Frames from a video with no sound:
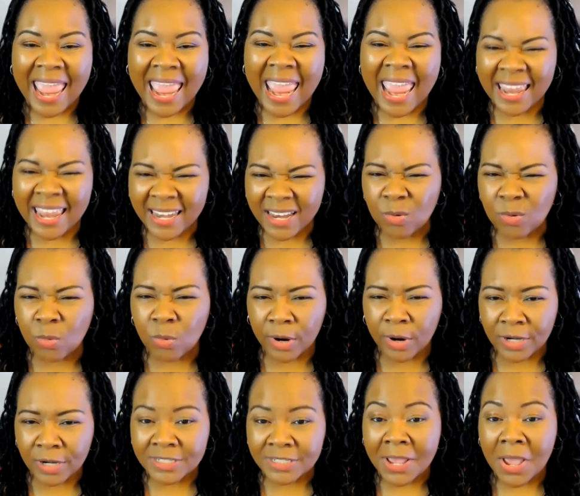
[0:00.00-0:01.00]
And it
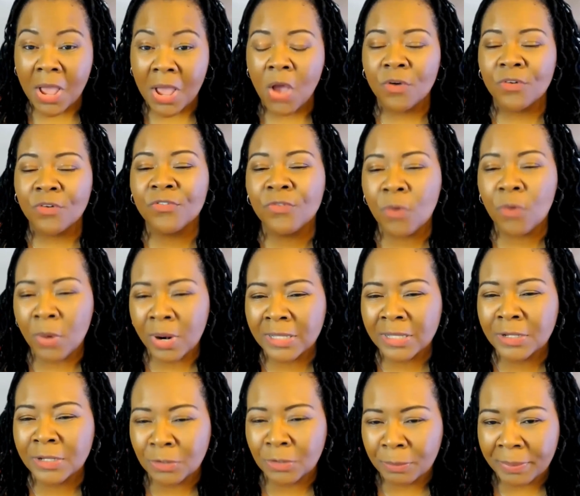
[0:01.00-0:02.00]
worked for a
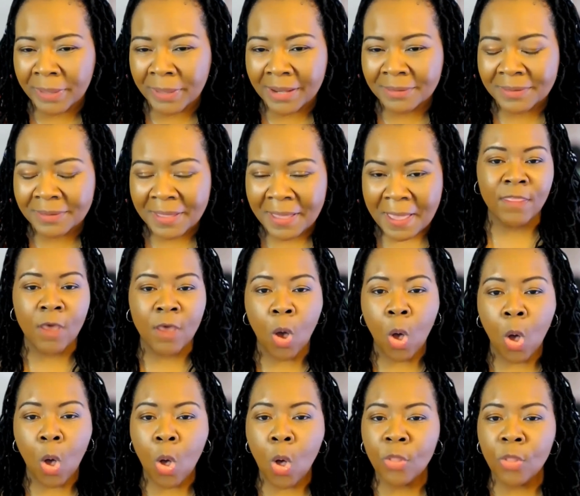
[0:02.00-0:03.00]
little bit. The
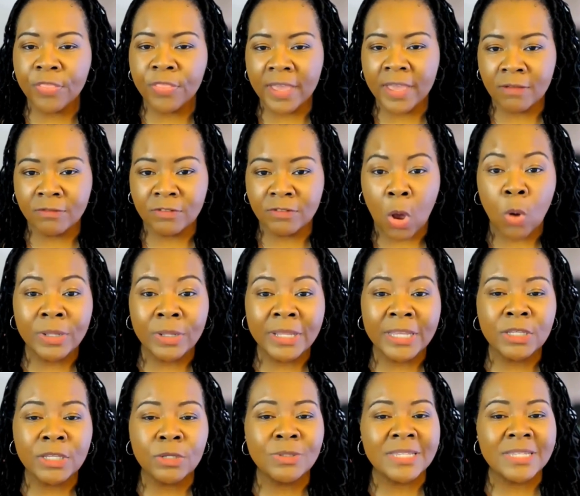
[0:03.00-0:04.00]
whole thing of only
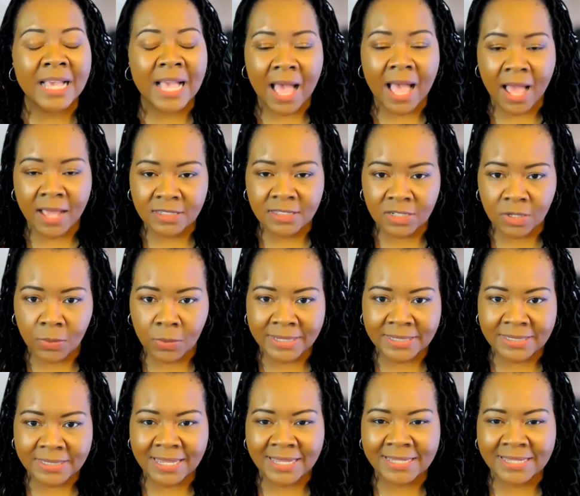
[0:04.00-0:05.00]
using
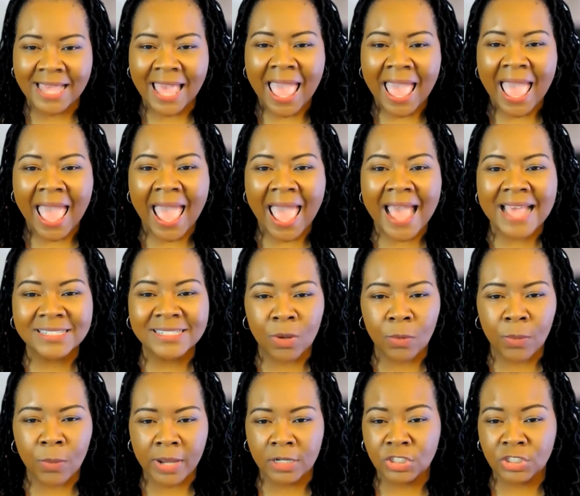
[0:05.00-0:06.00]
consequences as a
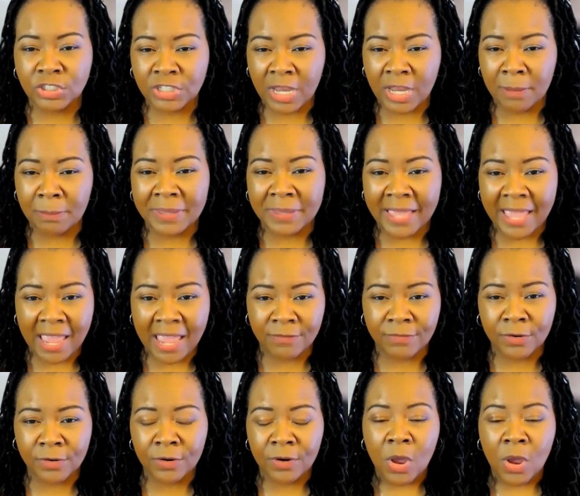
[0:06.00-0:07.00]
way to shape
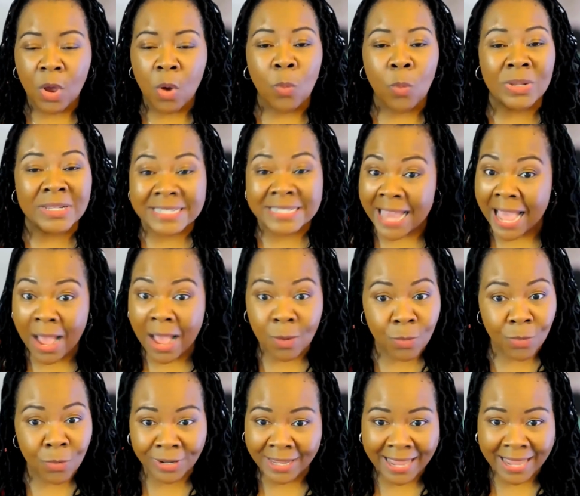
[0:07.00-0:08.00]
behavior was not
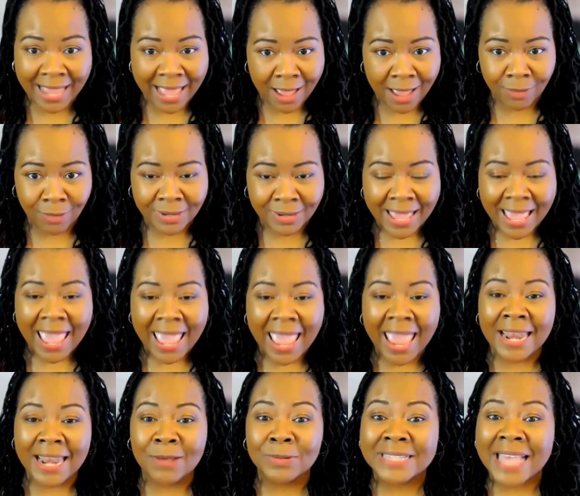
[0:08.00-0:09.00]
working out.
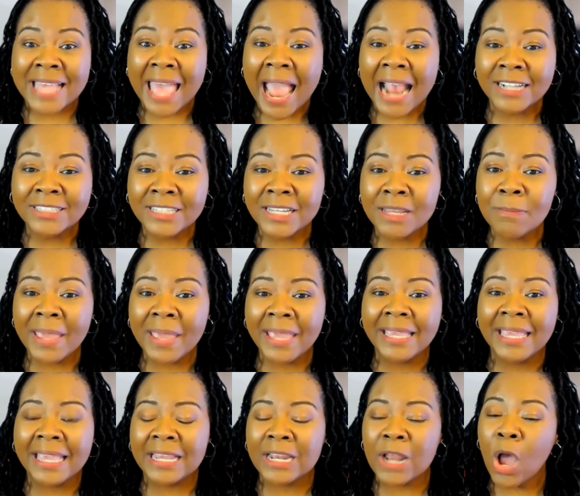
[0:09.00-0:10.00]
And it was actually
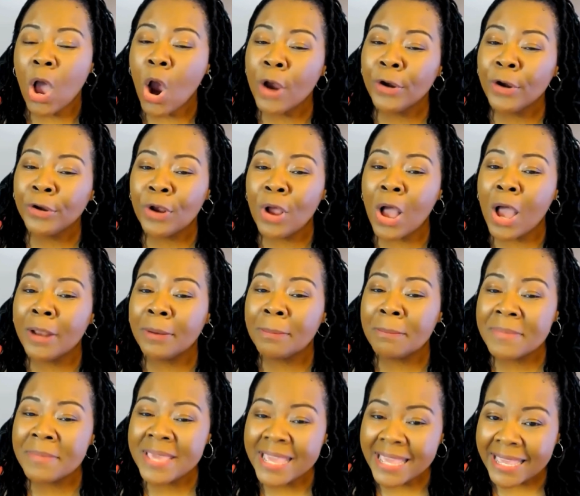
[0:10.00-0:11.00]
making it harder on
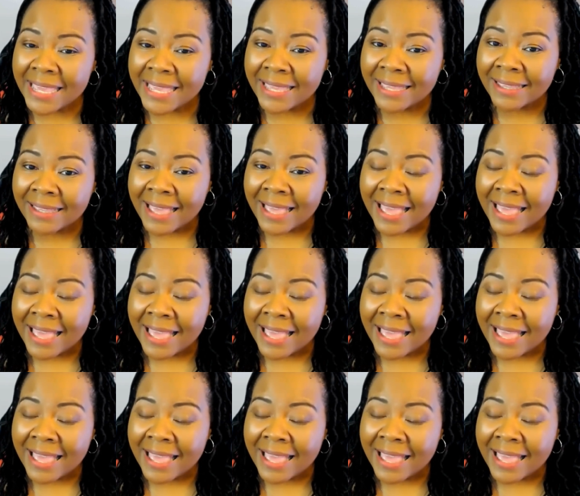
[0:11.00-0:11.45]
me